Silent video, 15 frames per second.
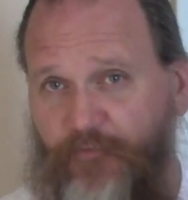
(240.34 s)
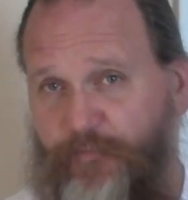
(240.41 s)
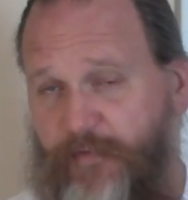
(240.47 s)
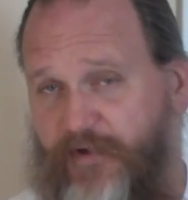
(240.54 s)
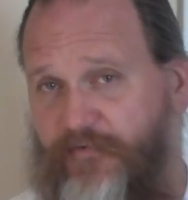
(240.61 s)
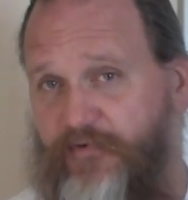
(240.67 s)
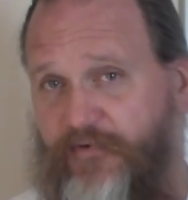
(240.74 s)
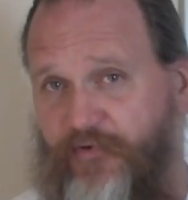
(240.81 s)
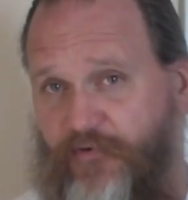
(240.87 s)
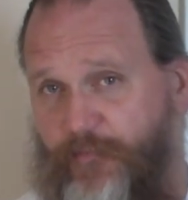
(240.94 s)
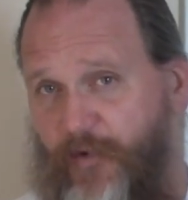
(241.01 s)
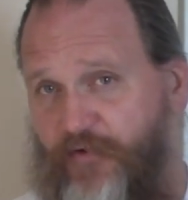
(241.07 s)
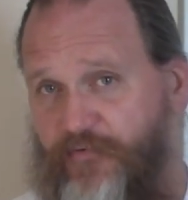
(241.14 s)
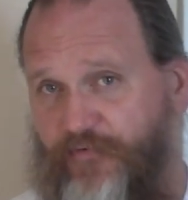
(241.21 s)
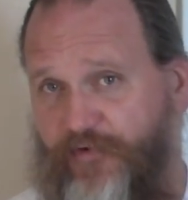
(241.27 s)
species,
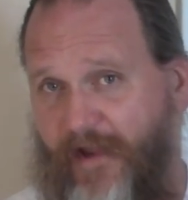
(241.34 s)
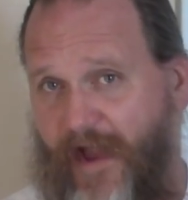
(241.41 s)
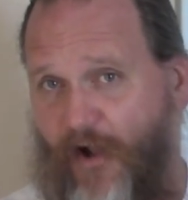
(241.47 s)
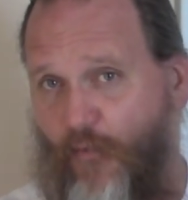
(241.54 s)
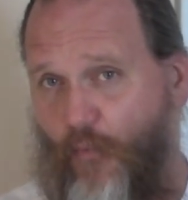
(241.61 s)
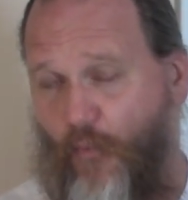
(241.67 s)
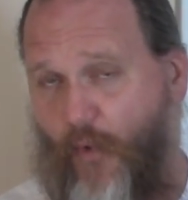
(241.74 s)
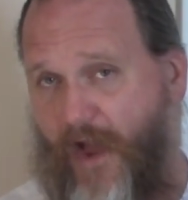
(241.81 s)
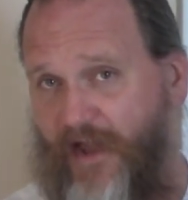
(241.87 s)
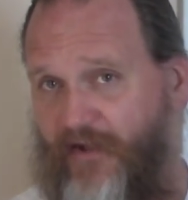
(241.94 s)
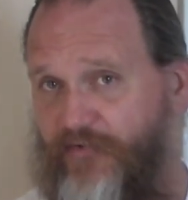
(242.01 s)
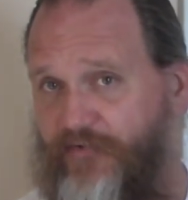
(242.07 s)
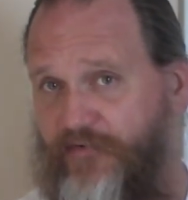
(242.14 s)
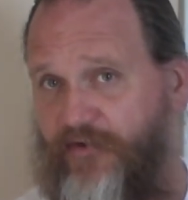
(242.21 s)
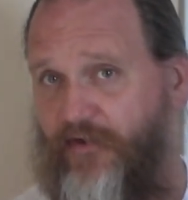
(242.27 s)
especially out
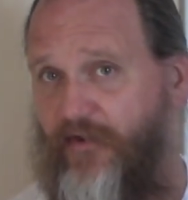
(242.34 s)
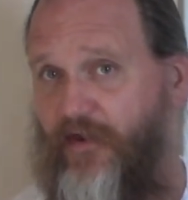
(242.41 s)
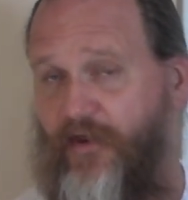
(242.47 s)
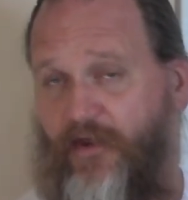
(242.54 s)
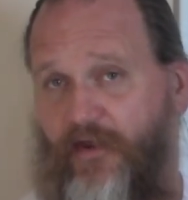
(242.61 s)
west,